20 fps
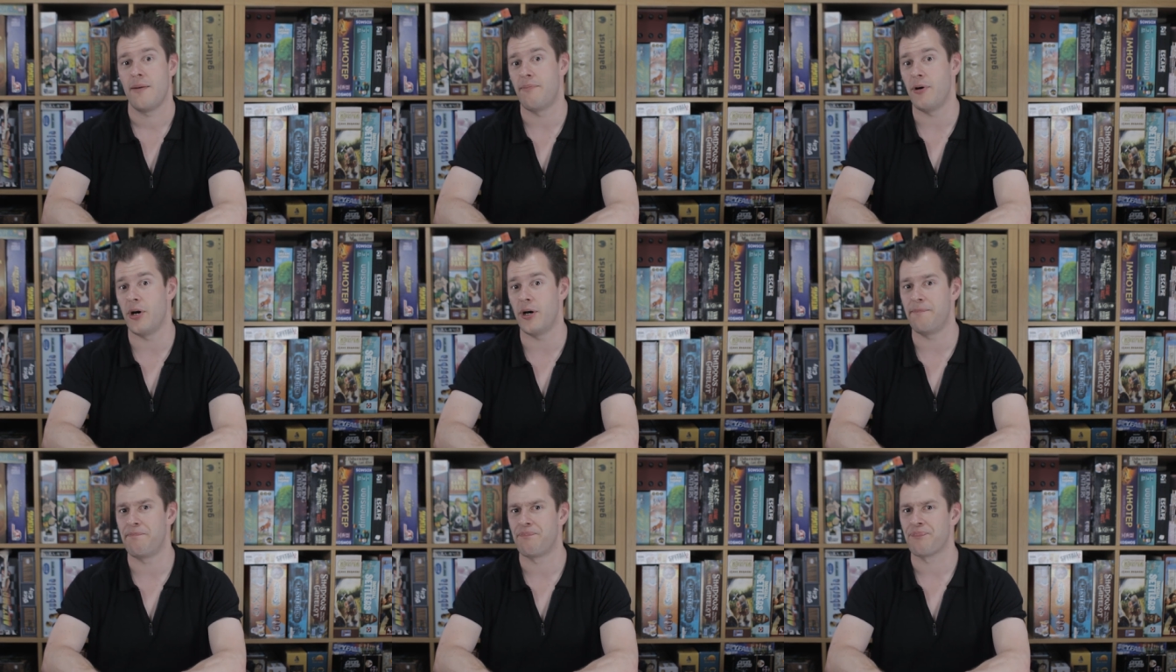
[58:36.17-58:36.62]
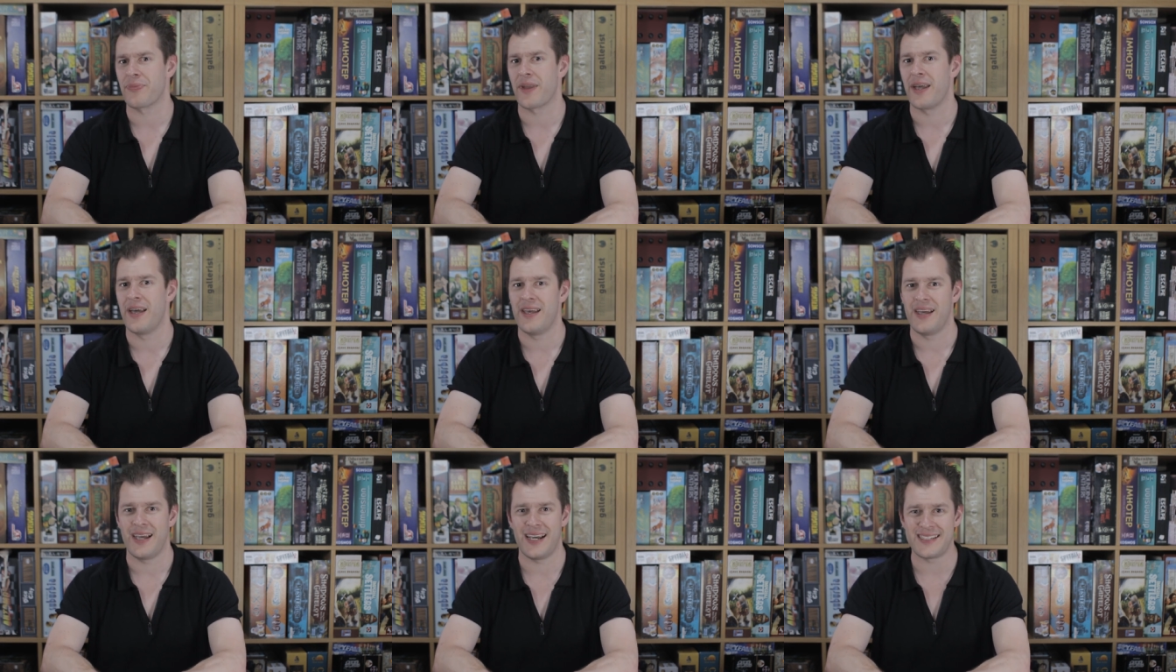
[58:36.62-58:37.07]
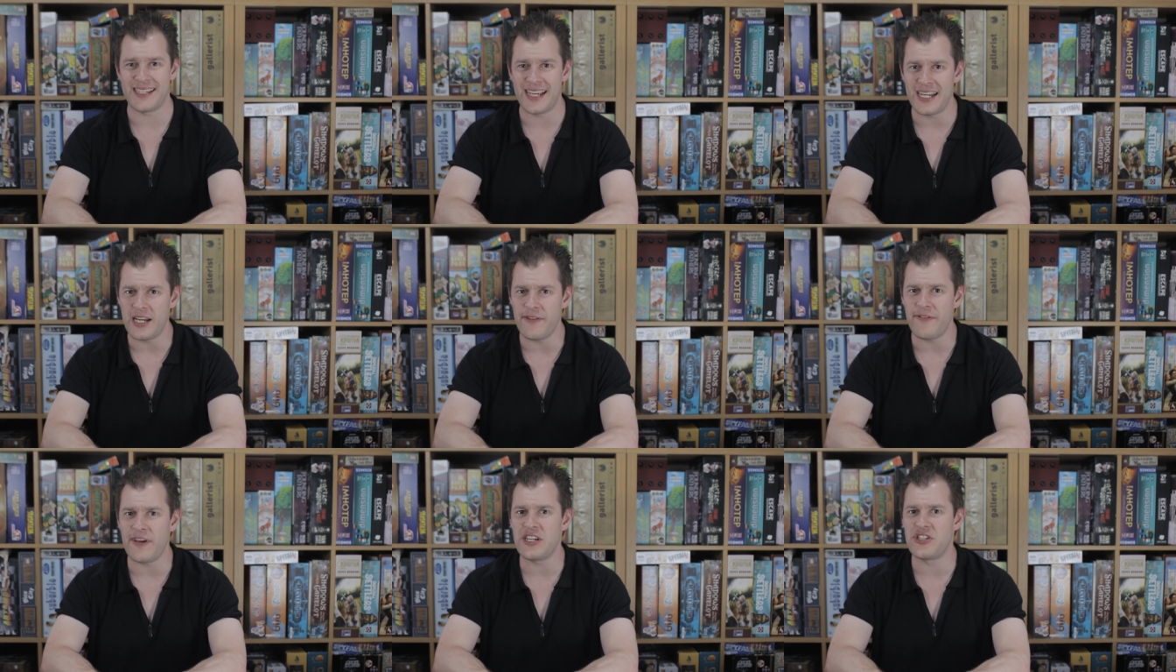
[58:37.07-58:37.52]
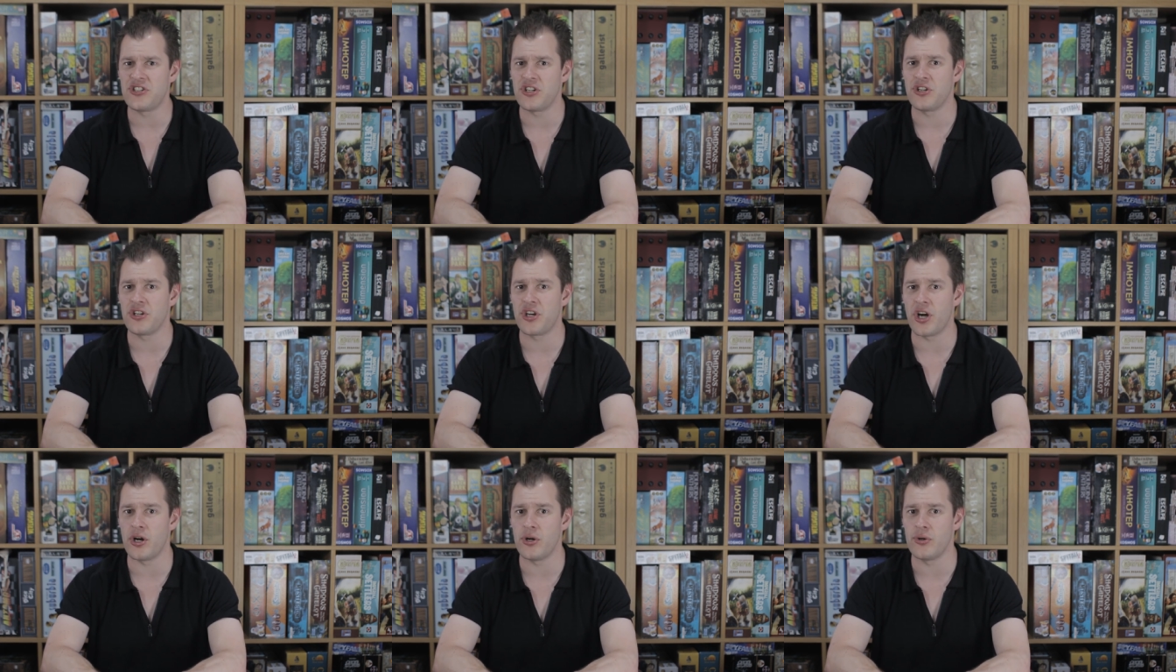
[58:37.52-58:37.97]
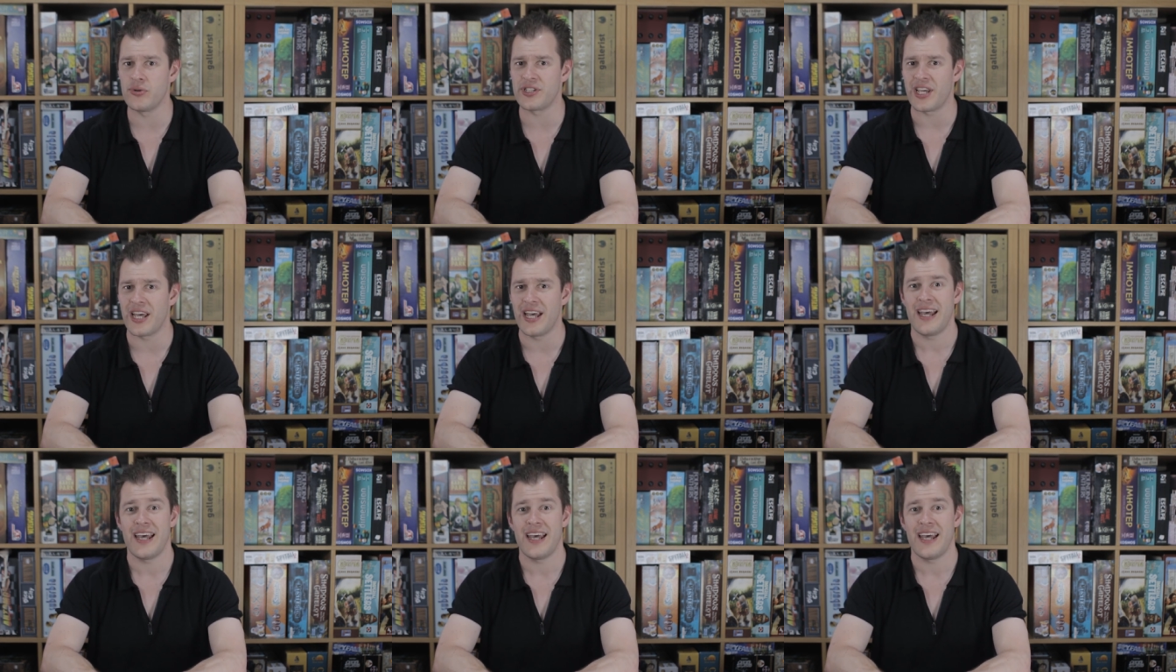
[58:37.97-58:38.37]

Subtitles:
But as innovation goes,